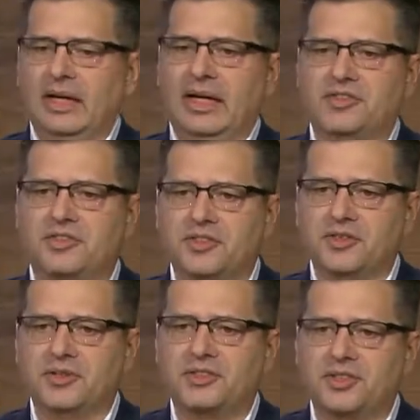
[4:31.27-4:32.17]
It's
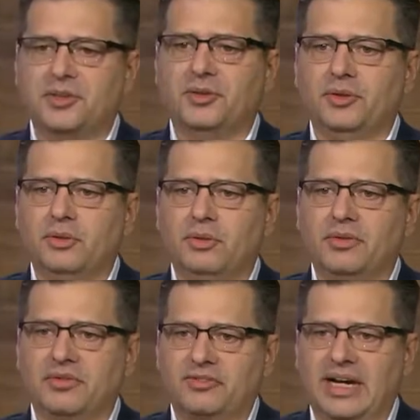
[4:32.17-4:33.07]
due to
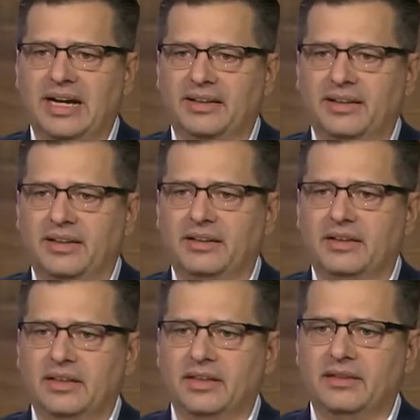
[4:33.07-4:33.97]
the fact
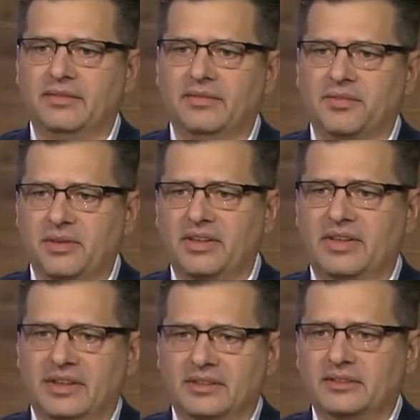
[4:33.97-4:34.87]
that three
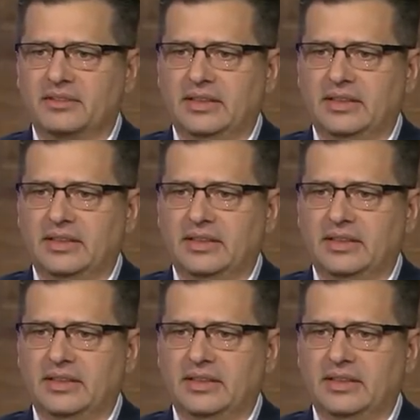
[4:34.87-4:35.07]
things.